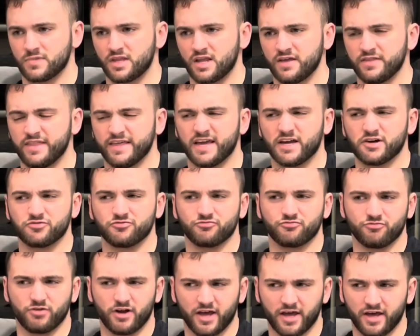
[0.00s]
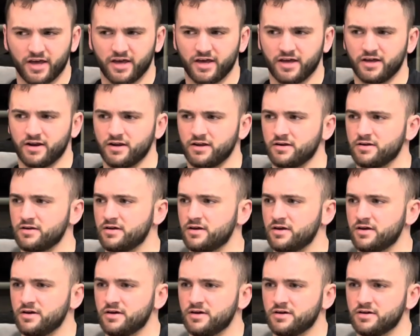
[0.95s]
they get red and
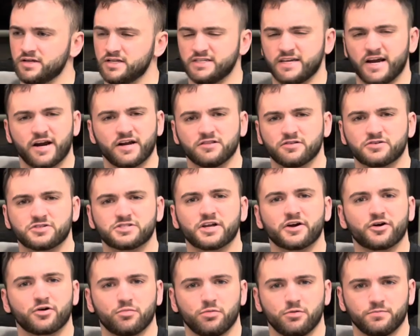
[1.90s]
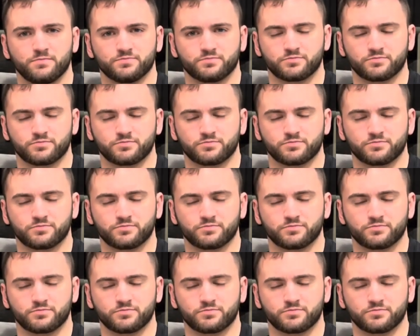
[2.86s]
it looks terrible.